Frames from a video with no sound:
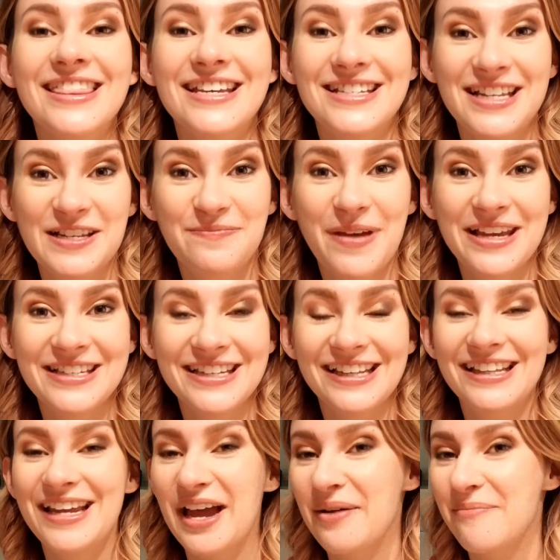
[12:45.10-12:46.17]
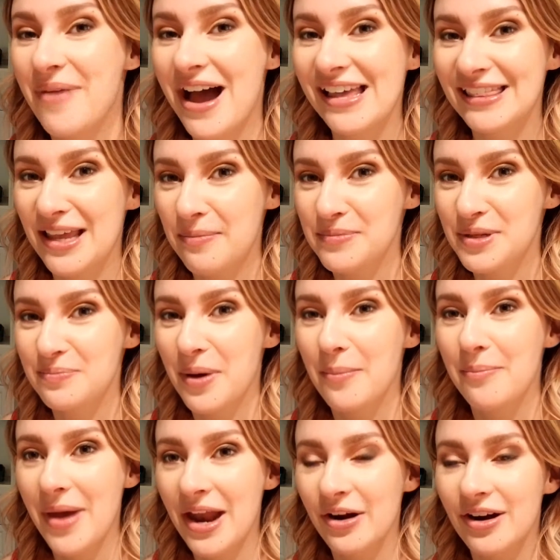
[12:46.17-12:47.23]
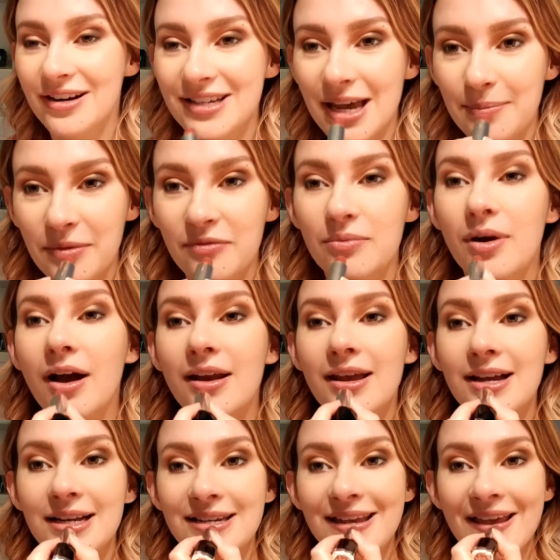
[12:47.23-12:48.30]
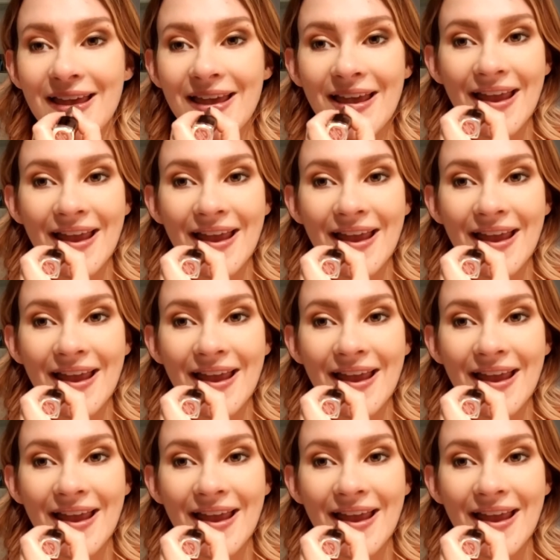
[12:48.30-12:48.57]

This is basically a My Lips But Better type of product.